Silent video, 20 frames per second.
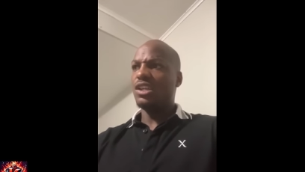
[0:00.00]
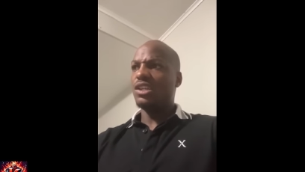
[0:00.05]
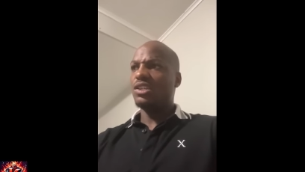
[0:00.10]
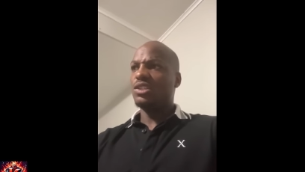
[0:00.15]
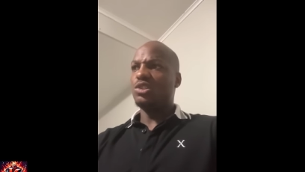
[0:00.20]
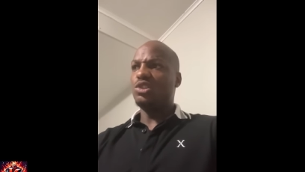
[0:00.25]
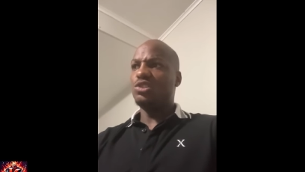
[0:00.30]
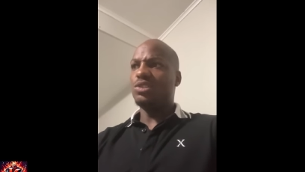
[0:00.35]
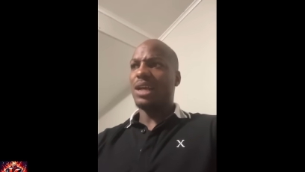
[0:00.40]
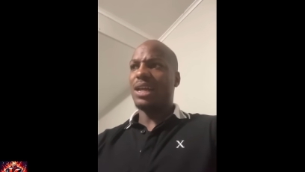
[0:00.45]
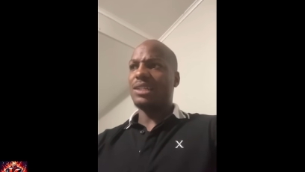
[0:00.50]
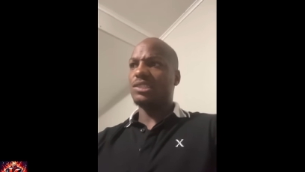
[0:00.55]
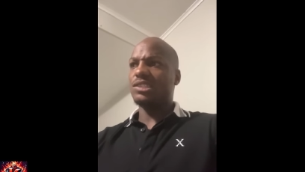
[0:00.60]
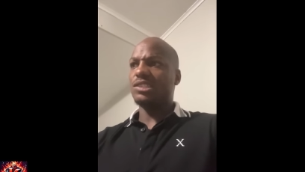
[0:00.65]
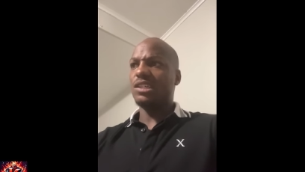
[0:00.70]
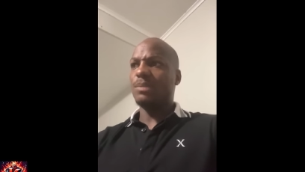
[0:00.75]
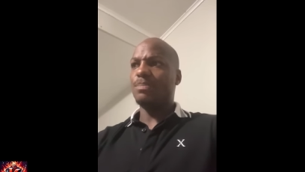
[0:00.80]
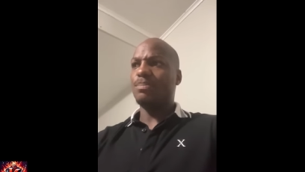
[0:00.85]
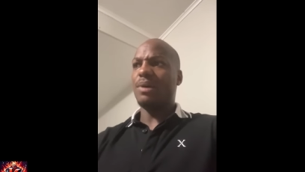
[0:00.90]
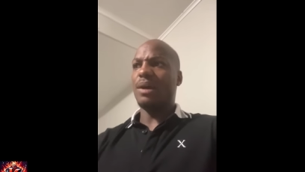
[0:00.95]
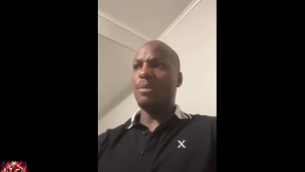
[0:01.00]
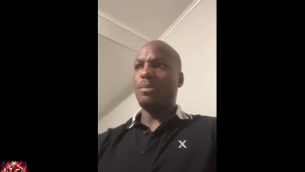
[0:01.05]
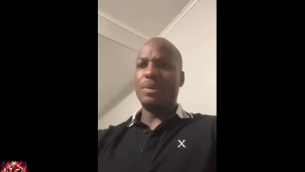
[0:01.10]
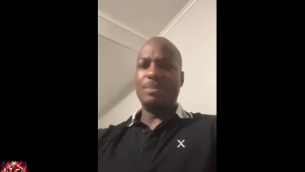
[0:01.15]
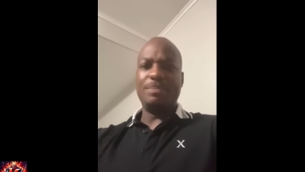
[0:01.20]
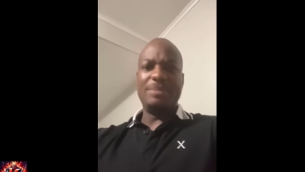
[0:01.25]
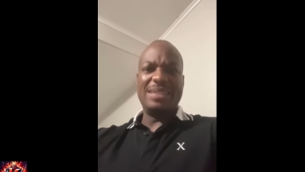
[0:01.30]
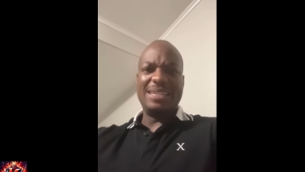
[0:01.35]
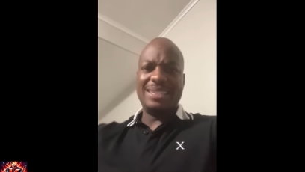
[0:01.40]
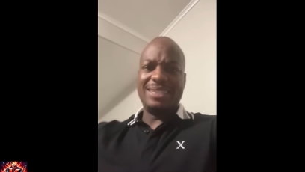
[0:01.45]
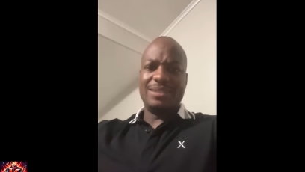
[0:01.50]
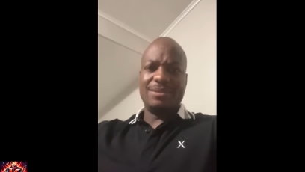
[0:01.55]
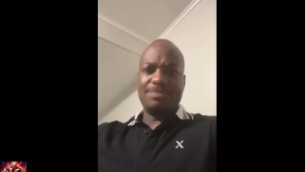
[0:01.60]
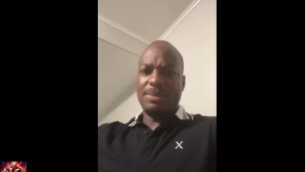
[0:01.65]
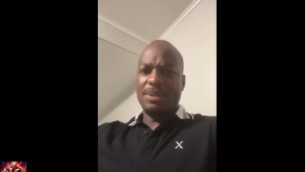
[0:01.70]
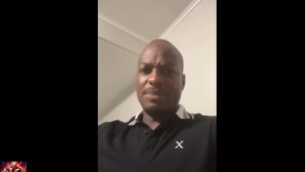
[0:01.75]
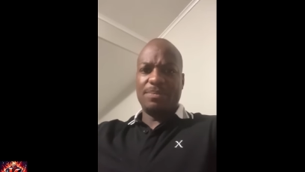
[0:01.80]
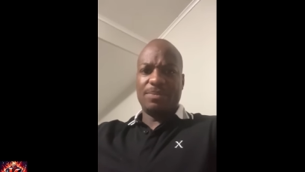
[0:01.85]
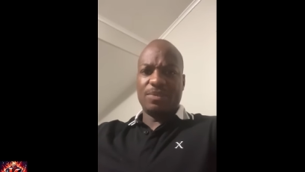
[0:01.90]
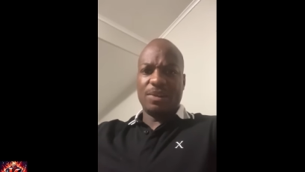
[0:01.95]
You try to start a problem with me and
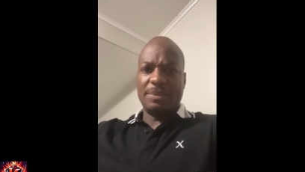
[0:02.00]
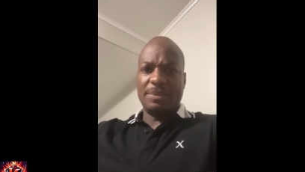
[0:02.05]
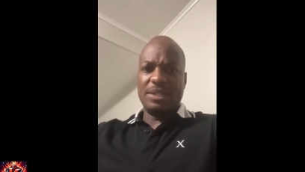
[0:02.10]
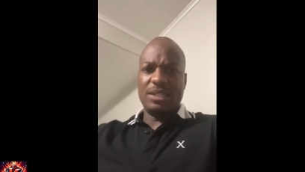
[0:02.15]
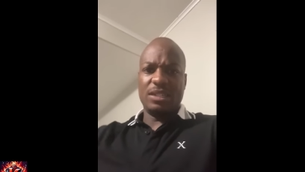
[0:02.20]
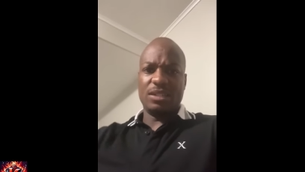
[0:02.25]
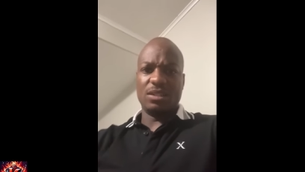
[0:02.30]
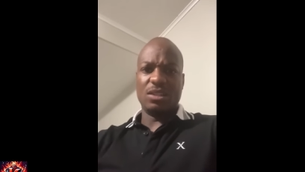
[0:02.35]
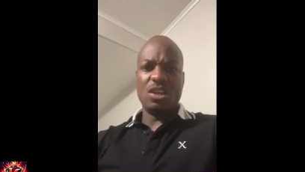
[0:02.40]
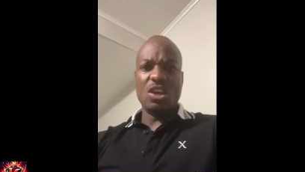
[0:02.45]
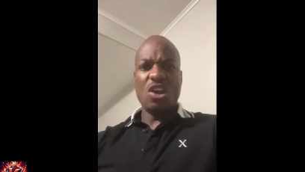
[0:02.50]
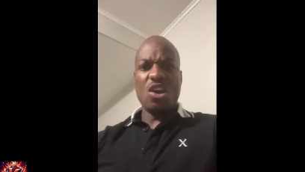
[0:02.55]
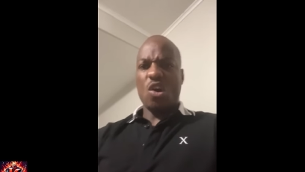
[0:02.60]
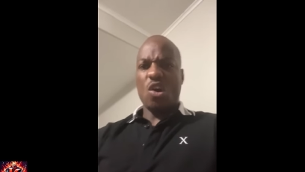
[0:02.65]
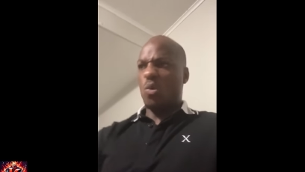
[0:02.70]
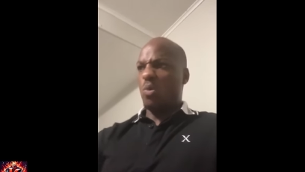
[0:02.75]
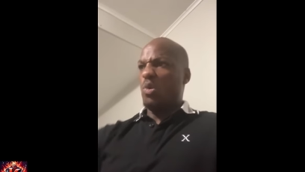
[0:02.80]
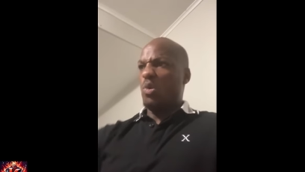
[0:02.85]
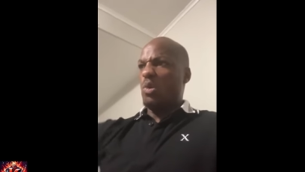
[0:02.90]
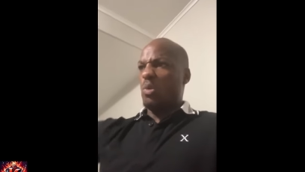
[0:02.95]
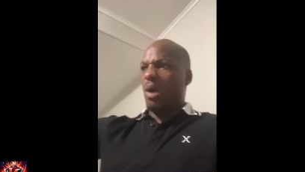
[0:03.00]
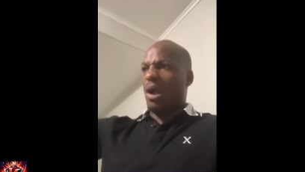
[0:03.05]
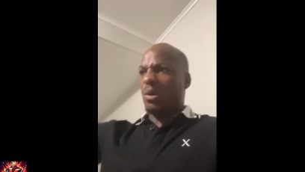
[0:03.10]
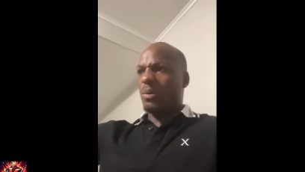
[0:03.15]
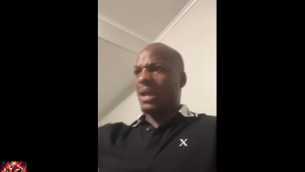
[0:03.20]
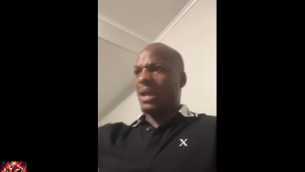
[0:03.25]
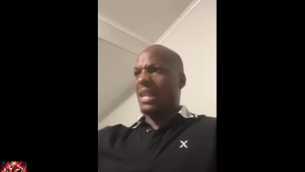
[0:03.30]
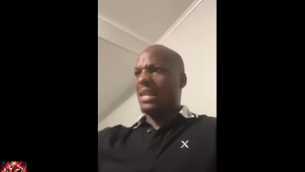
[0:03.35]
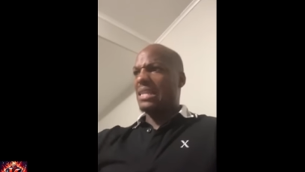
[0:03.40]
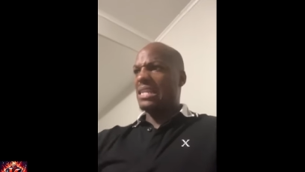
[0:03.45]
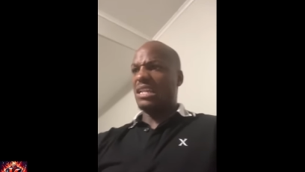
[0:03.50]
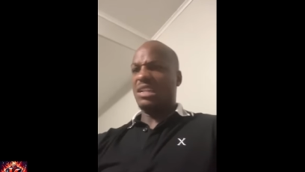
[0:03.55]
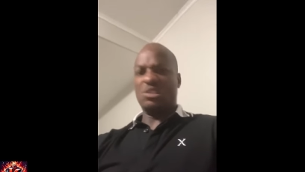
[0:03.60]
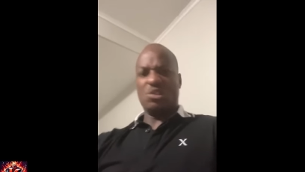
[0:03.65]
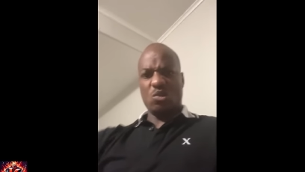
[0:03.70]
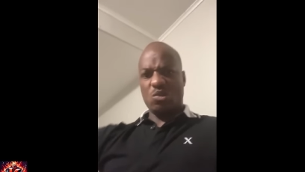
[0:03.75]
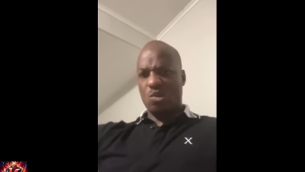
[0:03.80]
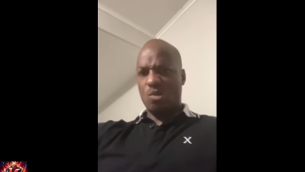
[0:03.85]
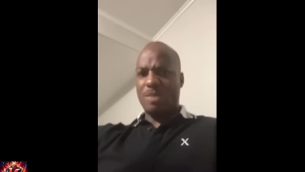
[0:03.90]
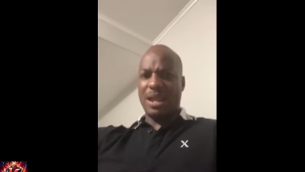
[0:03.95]
people from Atlanta. Oh, who walk around Atlanta?
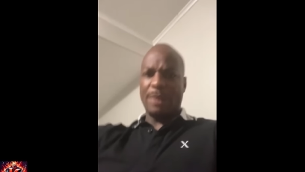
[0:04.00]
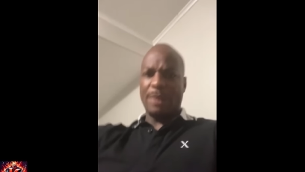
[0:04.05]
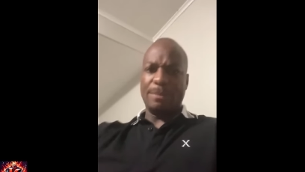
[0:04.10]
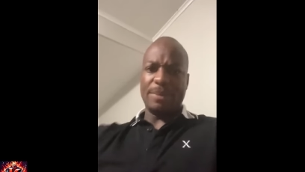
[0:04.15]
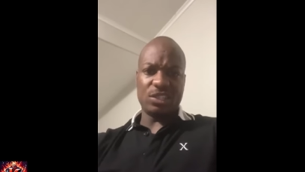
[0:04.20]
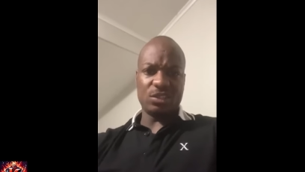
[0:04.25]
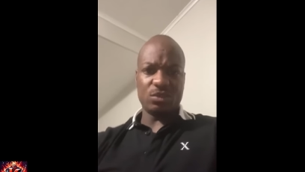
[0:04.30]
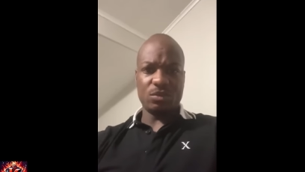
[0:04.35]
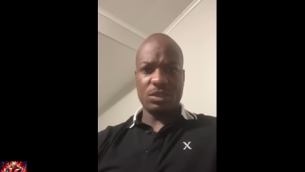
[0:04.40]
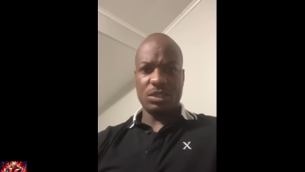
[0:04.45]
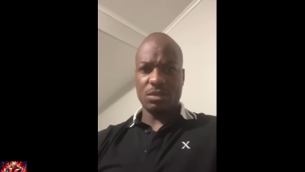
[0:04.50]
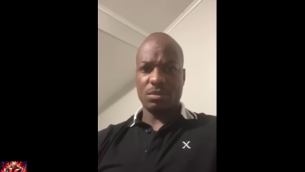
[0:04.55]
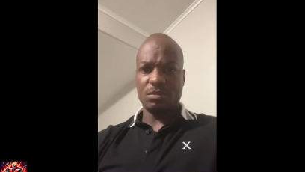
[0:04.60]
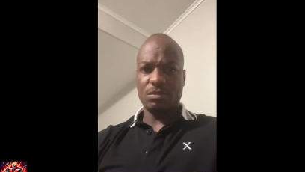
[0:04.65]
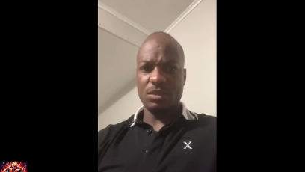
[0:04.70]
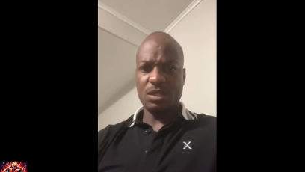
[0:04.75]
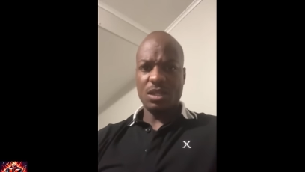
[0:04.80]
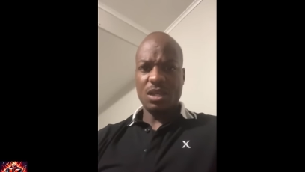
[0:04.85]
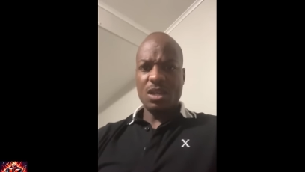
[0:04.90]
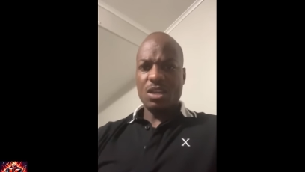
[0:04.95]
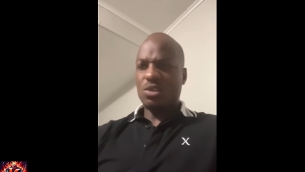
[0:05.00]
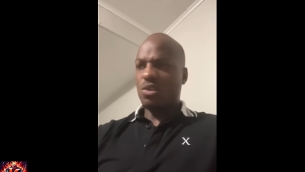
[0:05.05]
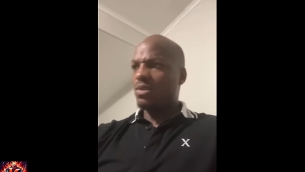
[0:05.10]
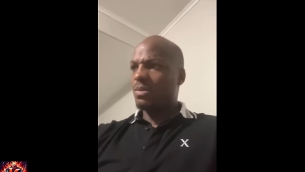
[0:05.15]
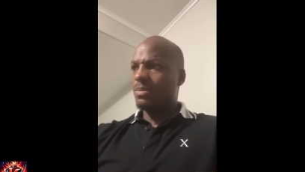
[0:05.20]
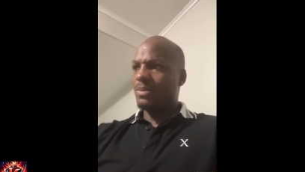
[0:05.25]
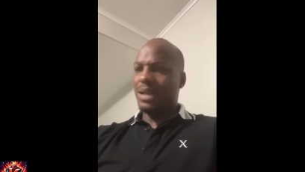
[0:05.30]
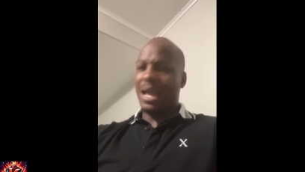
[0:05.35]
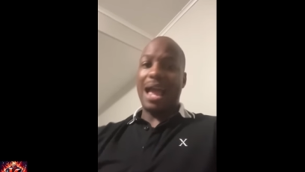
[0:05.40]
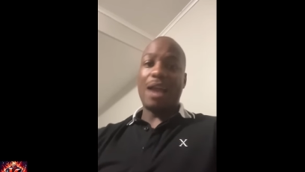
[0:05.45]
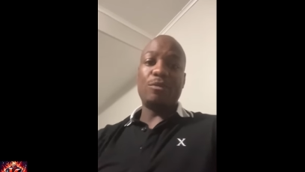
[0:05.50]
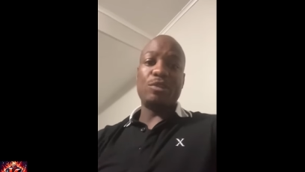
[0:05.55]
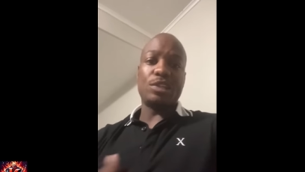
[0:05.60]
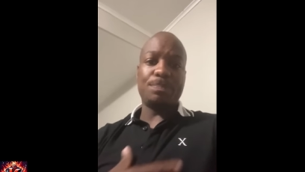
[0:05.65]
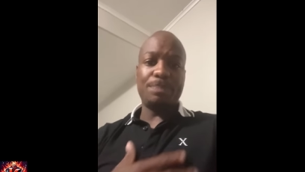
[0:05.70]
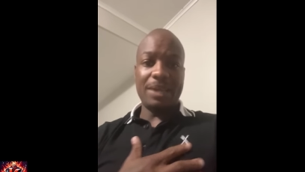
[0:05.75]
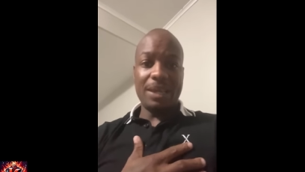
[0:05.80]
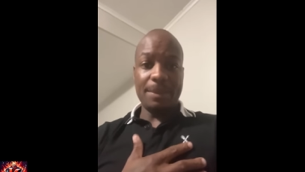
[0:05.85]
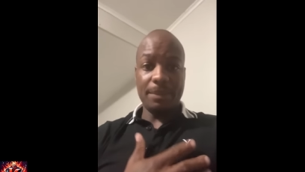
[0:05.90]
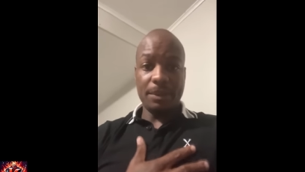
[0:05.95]
Don't nobody mess with him. Don't I
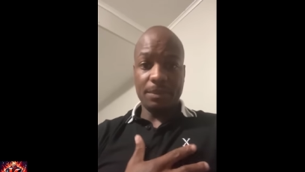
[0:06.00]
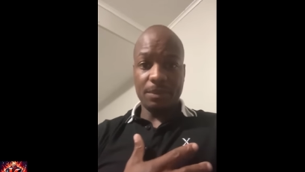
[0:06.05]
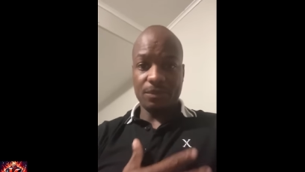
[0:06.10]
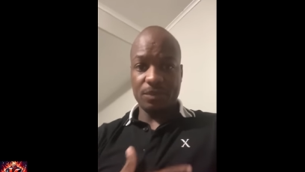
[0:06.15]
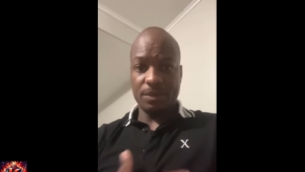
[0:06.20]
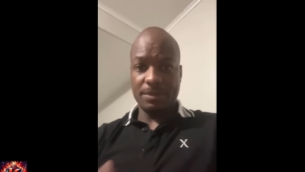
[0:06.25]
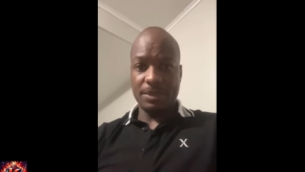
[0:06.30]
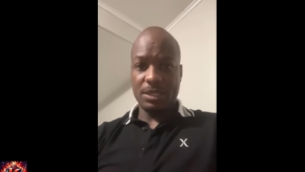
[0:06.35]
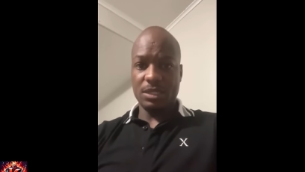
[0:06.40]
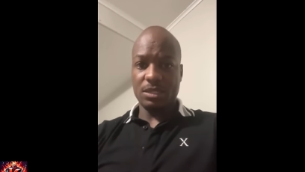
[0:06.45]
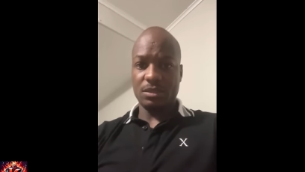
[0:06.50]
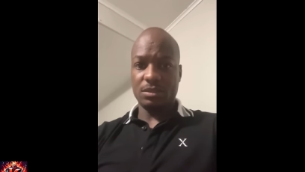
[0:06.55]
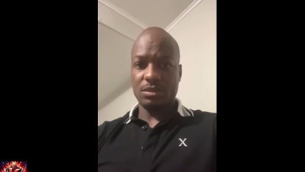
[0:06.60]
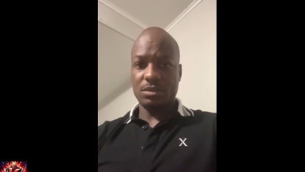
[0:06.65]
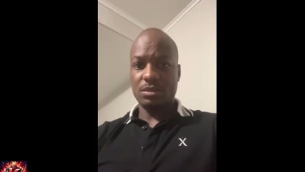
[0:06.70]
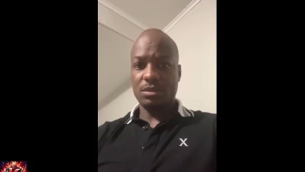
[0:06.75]
respect people from Atlanta.